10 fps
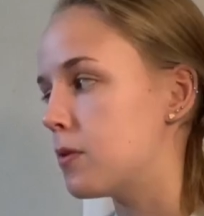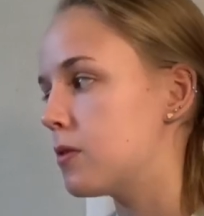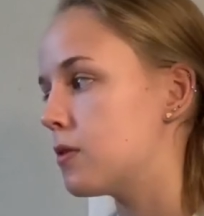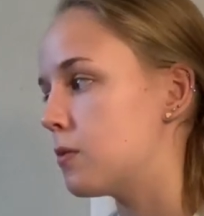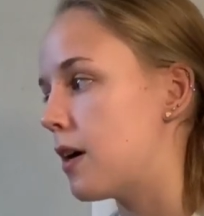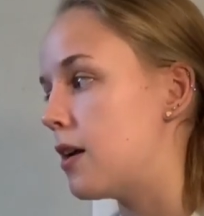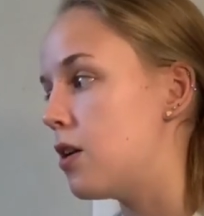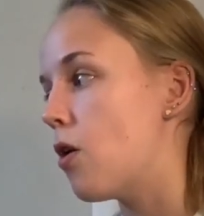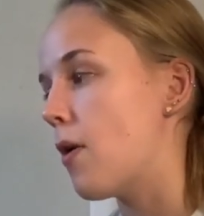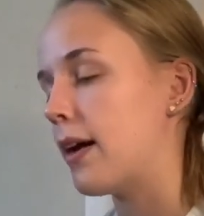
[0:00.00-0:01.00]
to where I
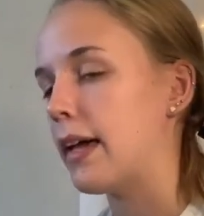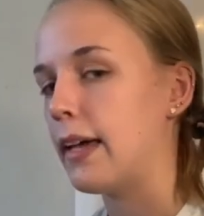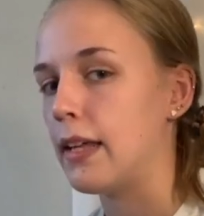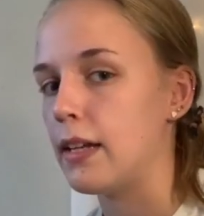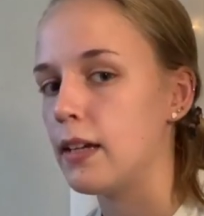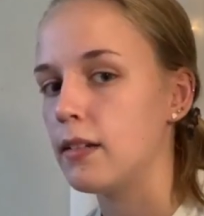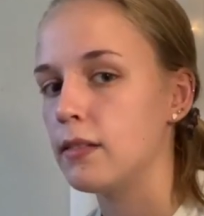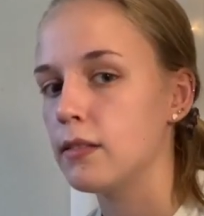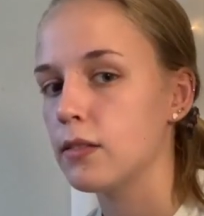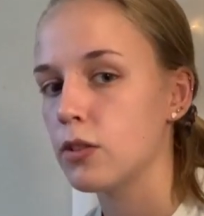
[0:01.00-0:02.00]
know I can get it
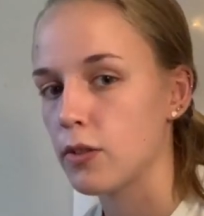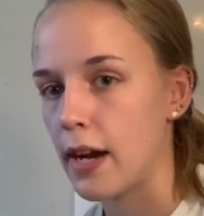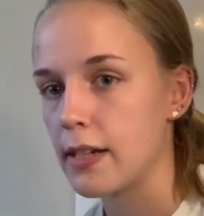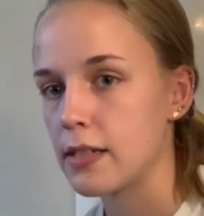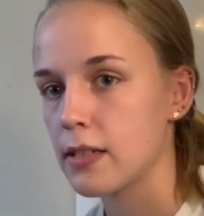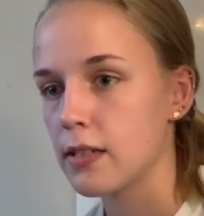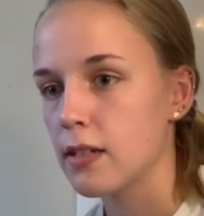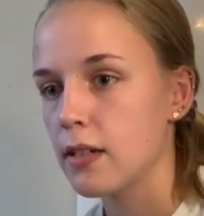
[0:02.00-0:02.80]
correct